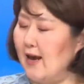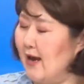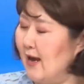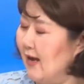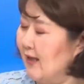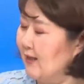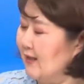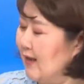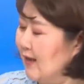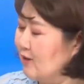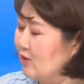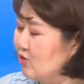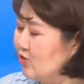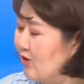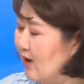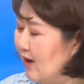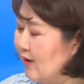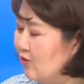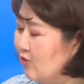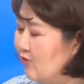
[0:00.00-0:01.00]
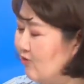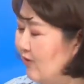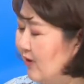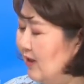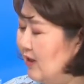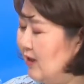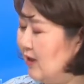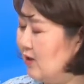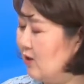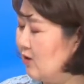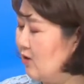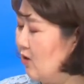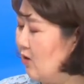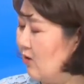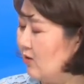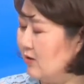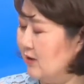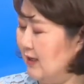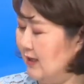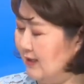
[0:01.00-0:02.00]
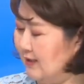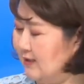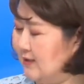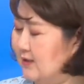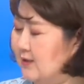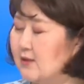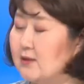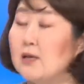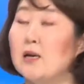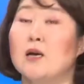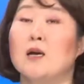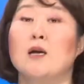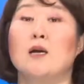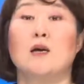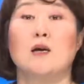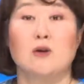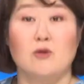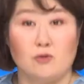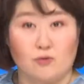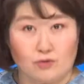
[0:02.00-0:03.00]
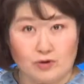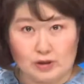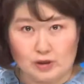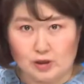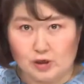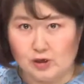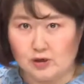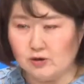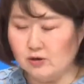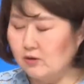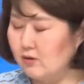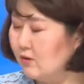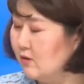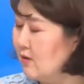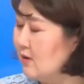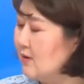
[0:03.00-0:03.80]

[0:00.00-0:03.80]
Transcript: And then try to read this with you.